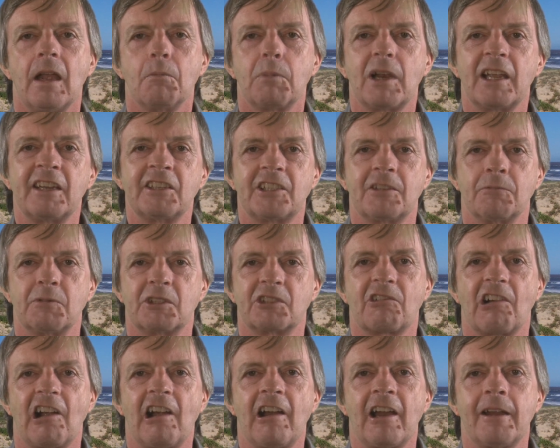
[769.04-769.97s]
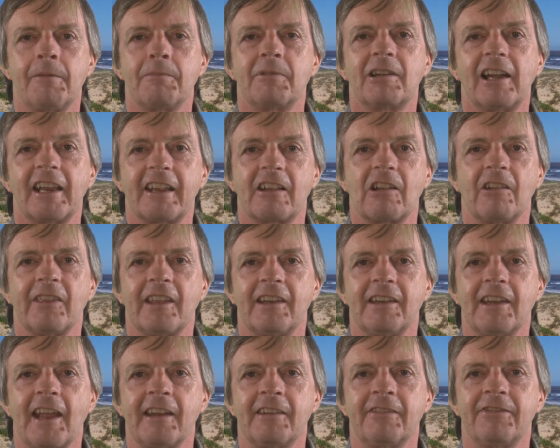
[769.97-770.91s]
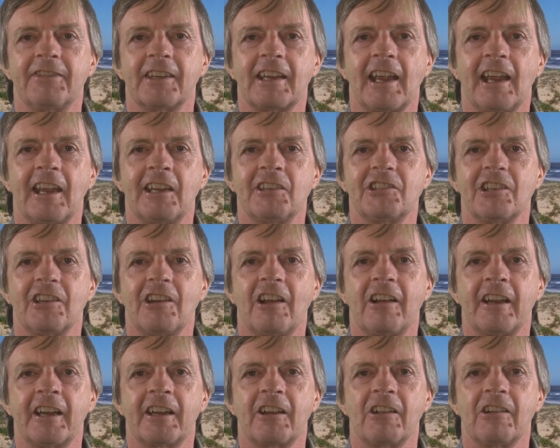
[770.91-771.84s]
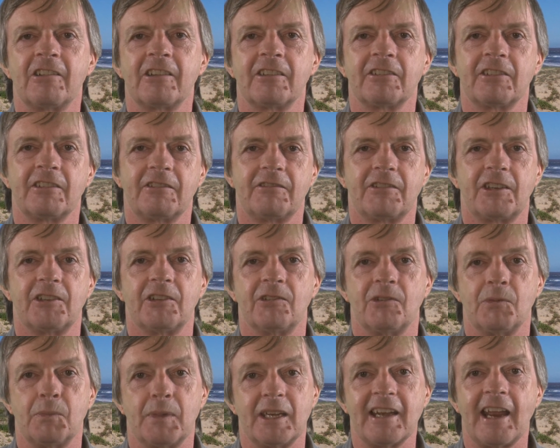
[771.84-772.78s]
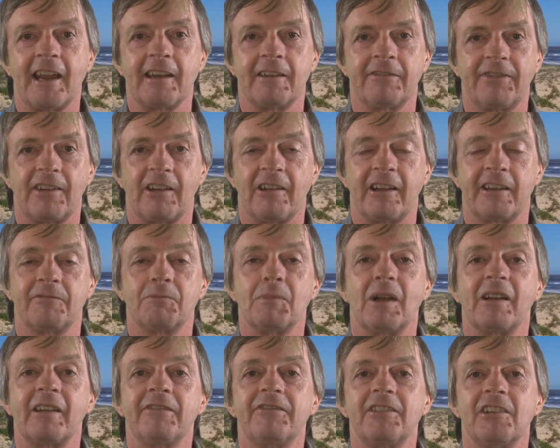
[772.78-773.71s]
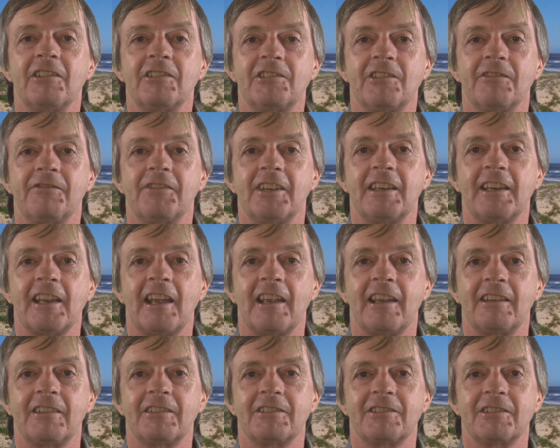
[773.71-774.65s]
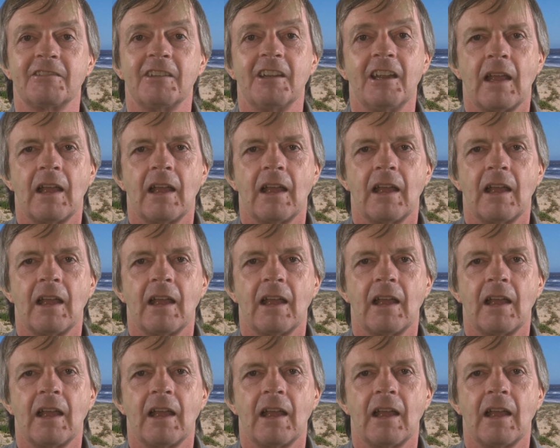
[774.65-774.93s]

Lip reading: Please subscribe, click on the notification icon to be notified of my future videos.